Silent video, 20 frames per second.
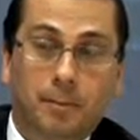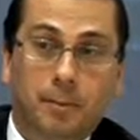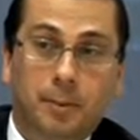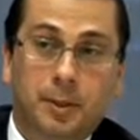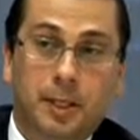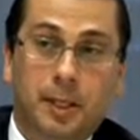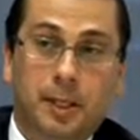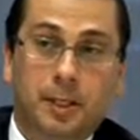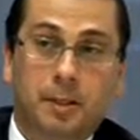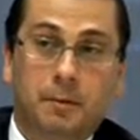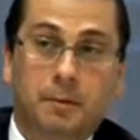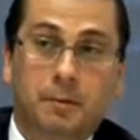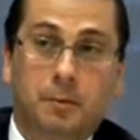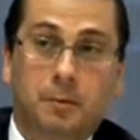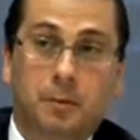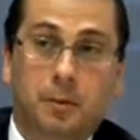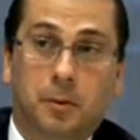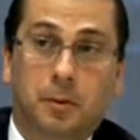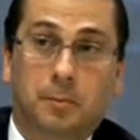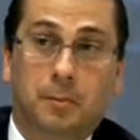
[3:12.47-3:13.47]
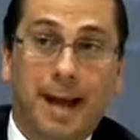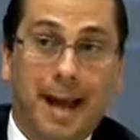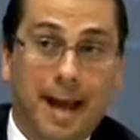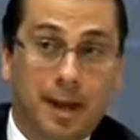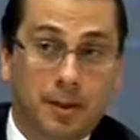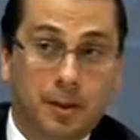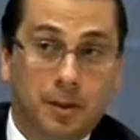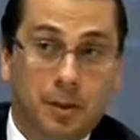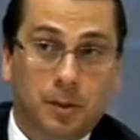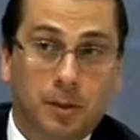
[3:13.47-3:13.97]
particularly for
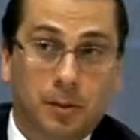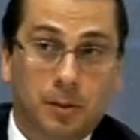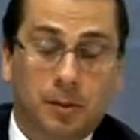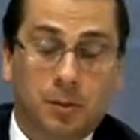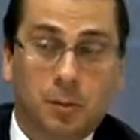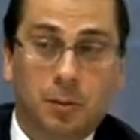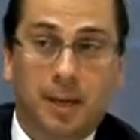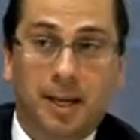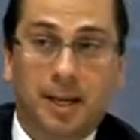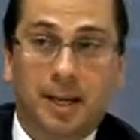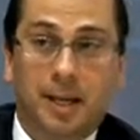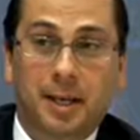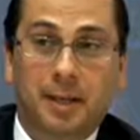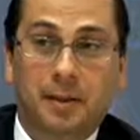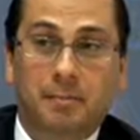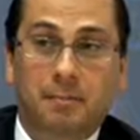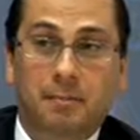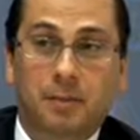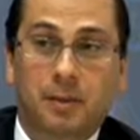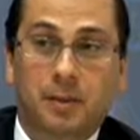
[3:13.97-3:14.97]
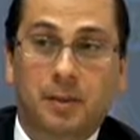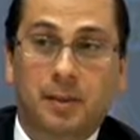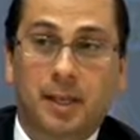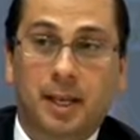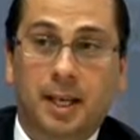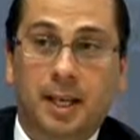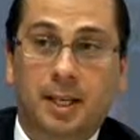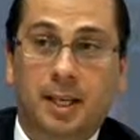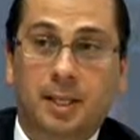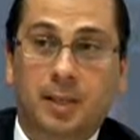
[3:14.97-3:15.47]
households, where we've
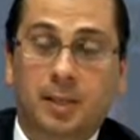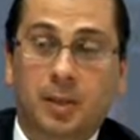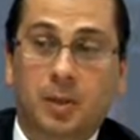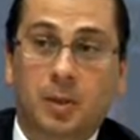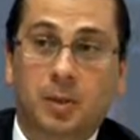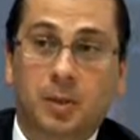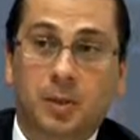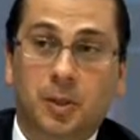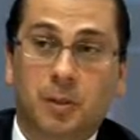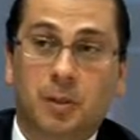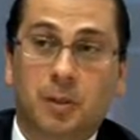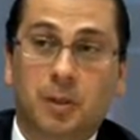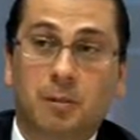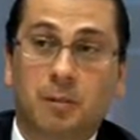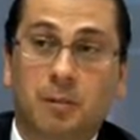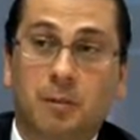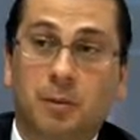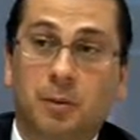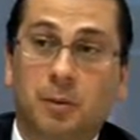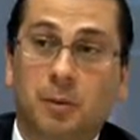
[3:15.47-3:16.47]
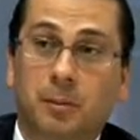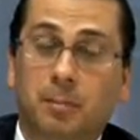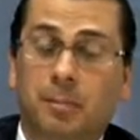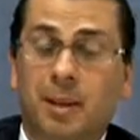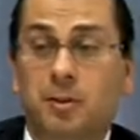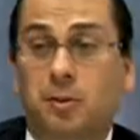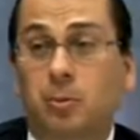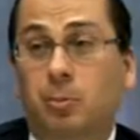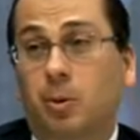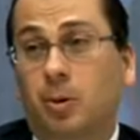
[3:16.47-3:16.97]
seen the consequent fall in
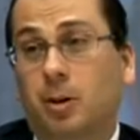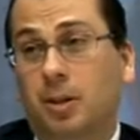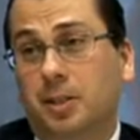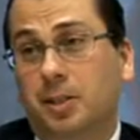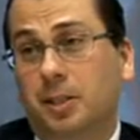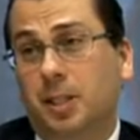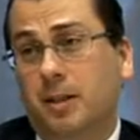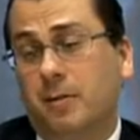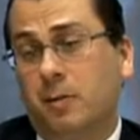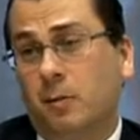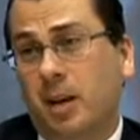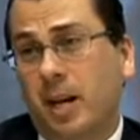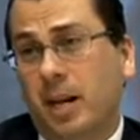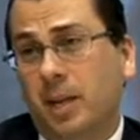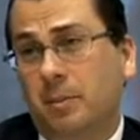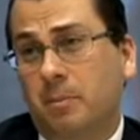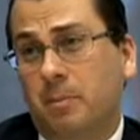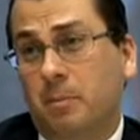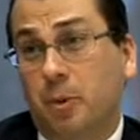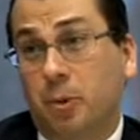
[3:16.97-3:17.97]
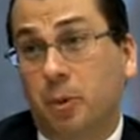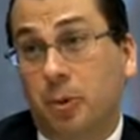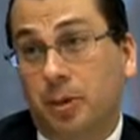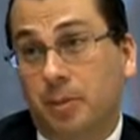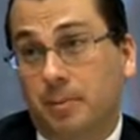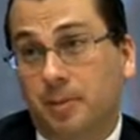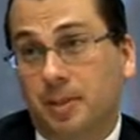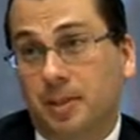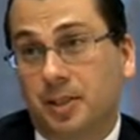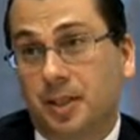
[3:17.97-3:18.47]
petrol prices of around
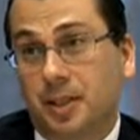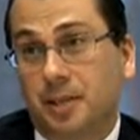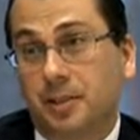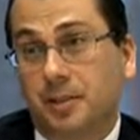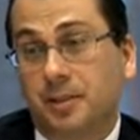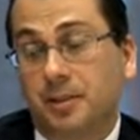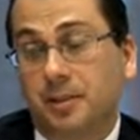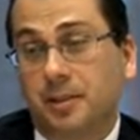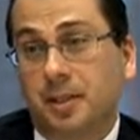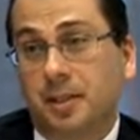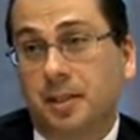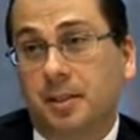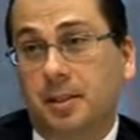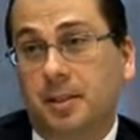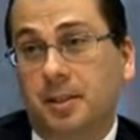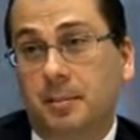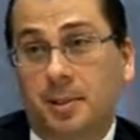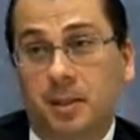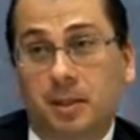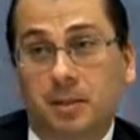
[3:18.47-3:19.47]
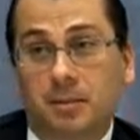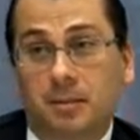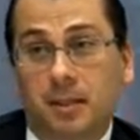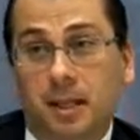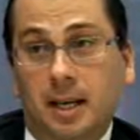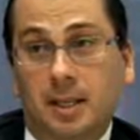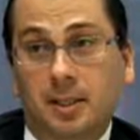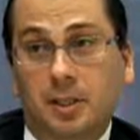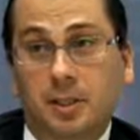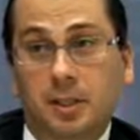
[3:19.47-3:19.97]
30% since the middle of
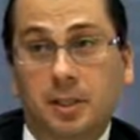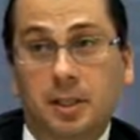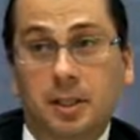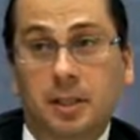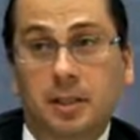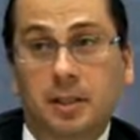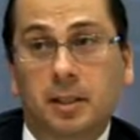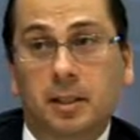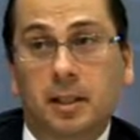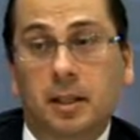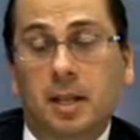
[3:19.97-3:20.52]
last year.